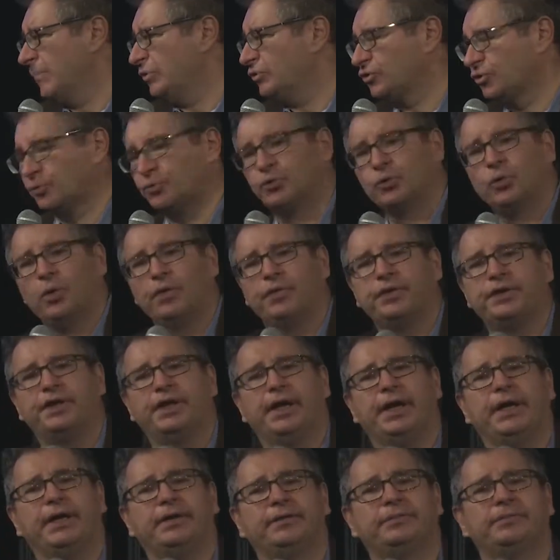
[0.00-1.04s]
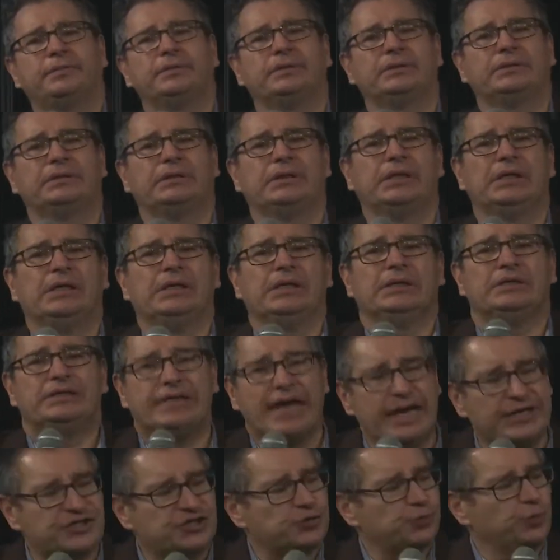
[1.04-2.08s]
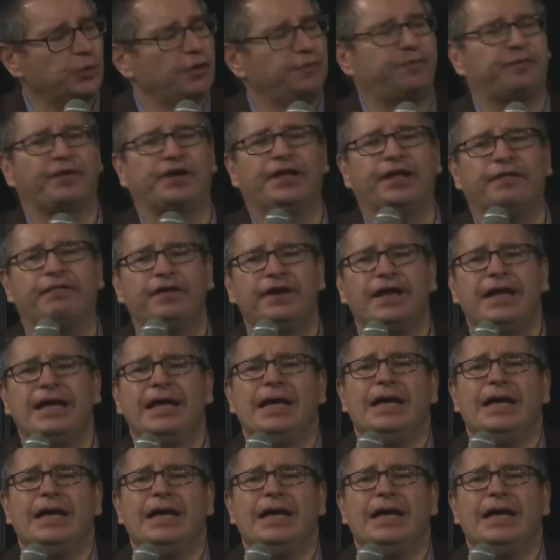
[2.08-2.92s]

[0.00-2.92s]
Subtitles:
to rule the day. Debts were forgiven.